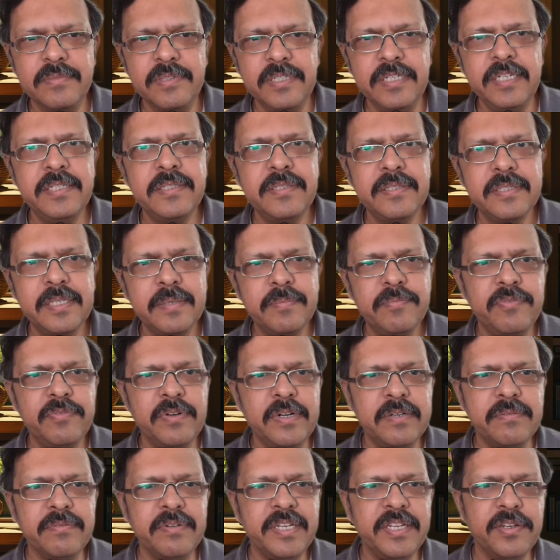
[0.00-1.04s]
Each step
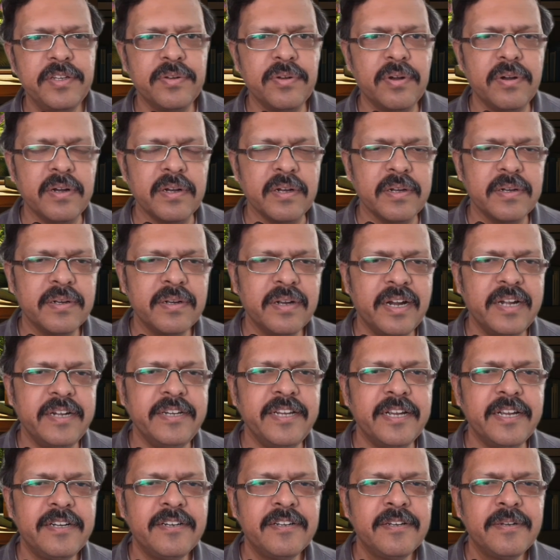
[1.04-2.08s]
felt very wrong, and
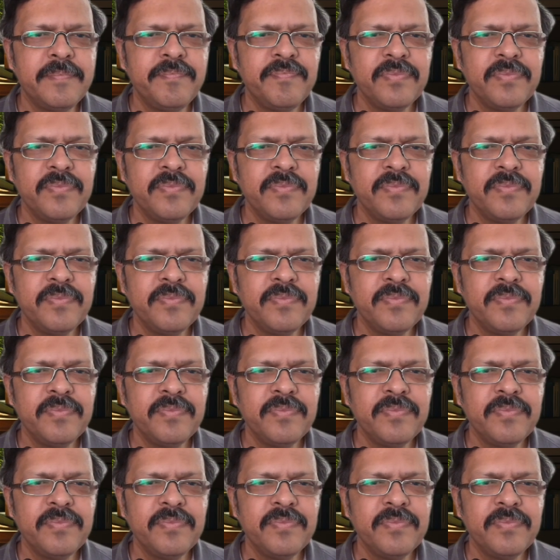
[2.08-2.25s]
yet